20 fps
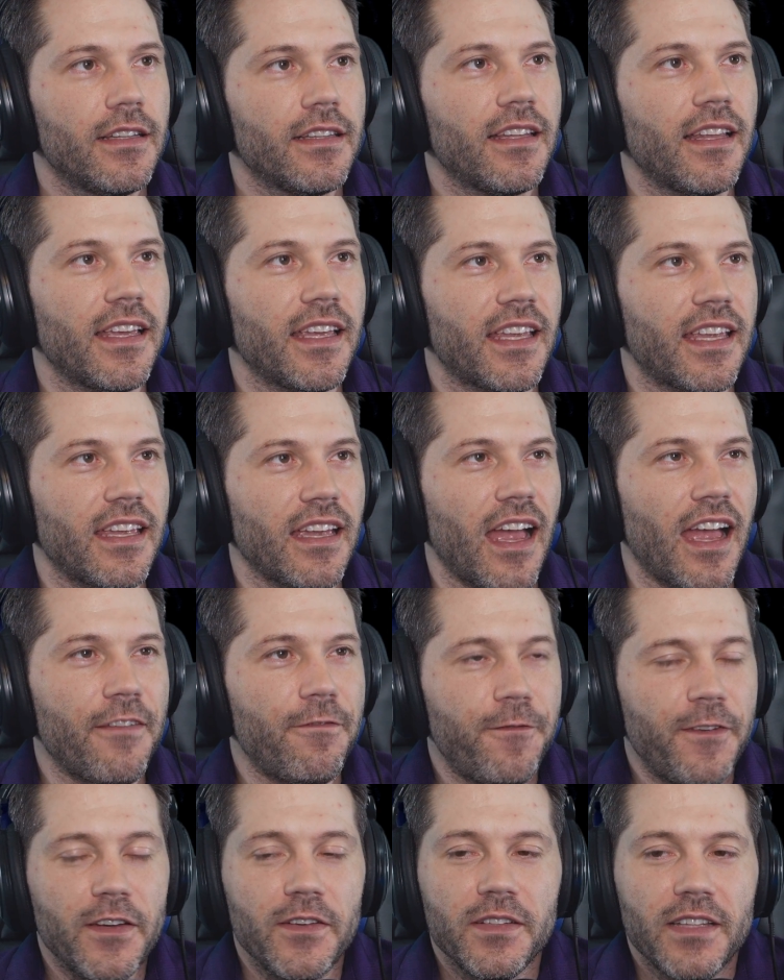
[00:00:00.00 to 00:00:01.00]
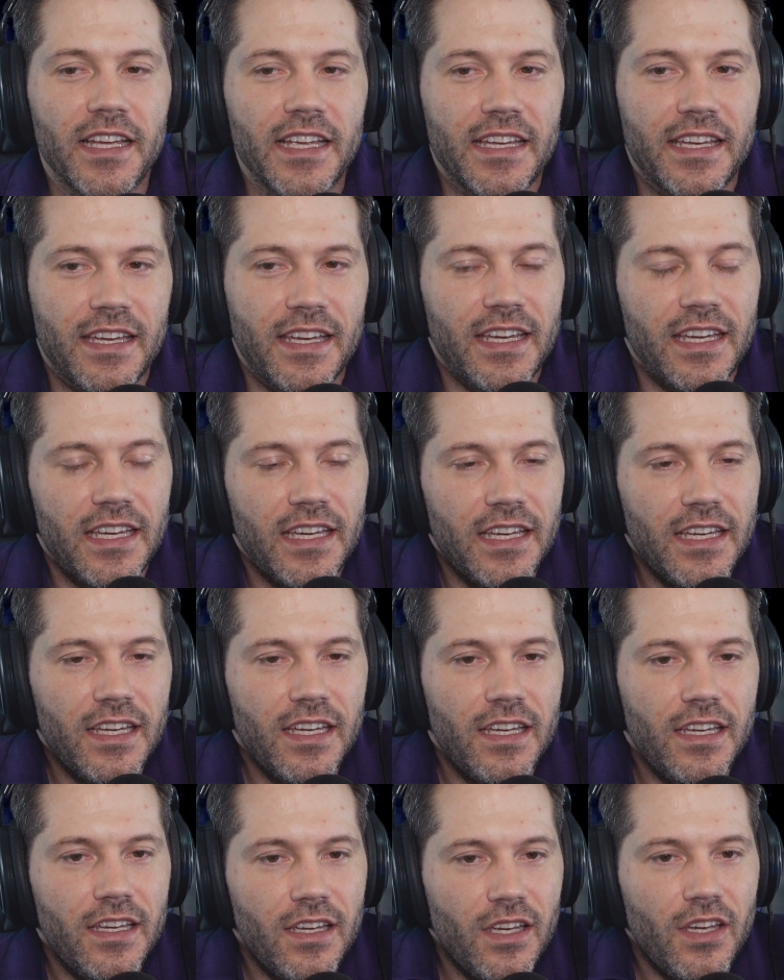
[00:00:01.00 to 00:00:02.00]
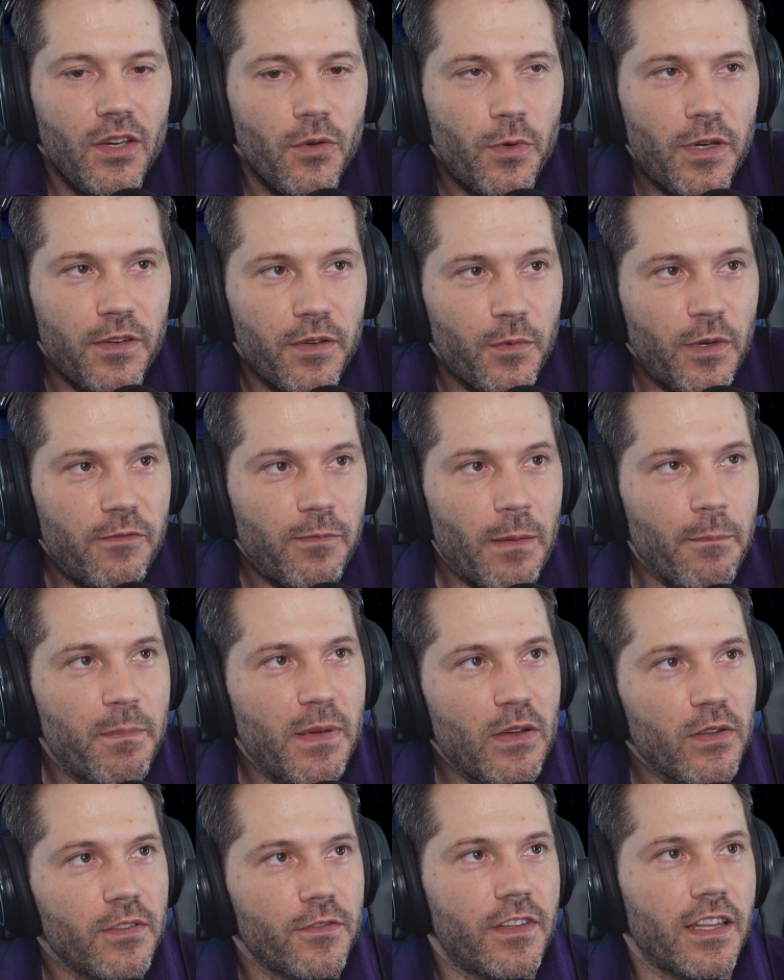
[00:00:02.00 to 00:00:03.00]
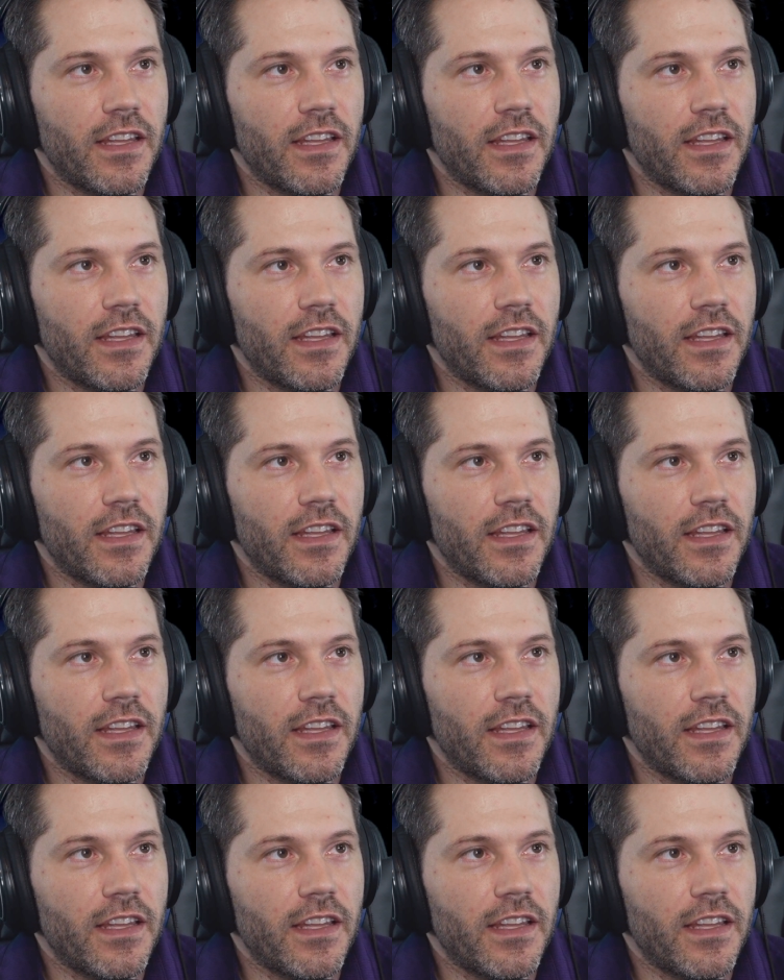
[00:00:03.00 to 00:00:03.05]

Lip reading: I feel like we've been building